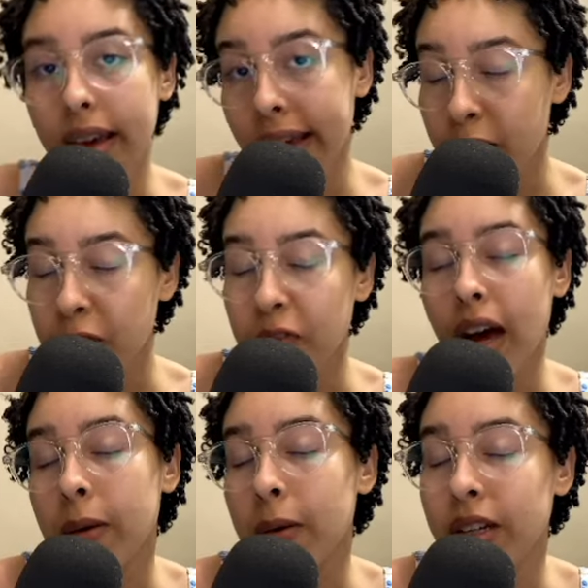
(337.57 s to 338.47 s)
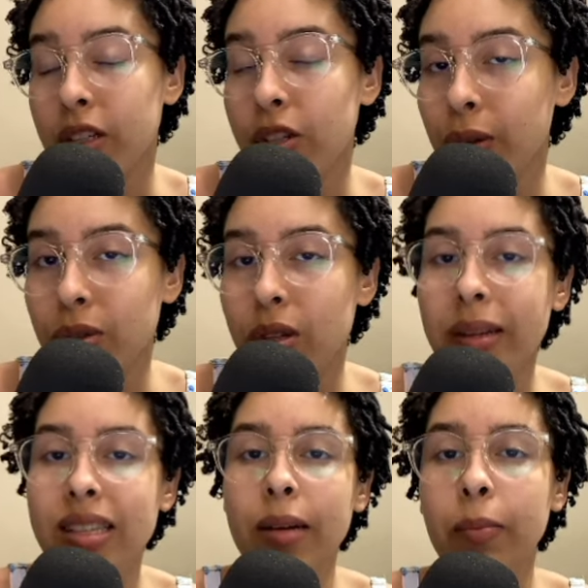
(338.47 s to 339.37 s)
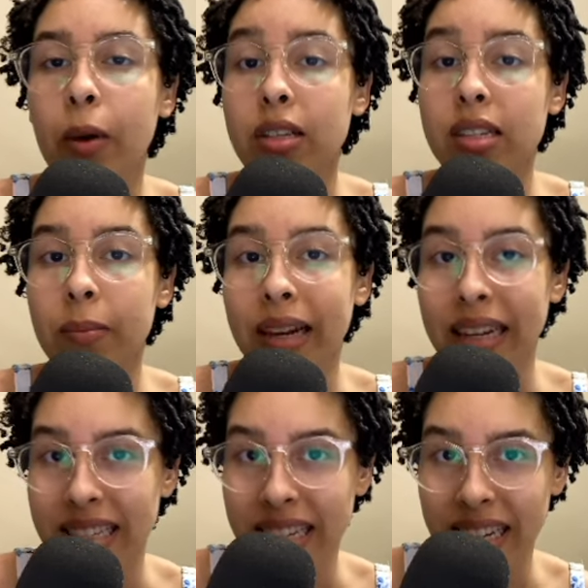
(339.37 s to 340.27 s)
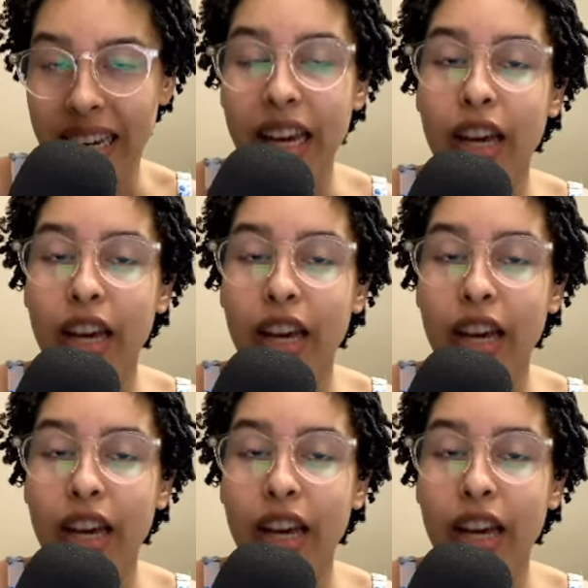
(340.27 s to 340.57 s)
if I wanted to. So it's a possibility.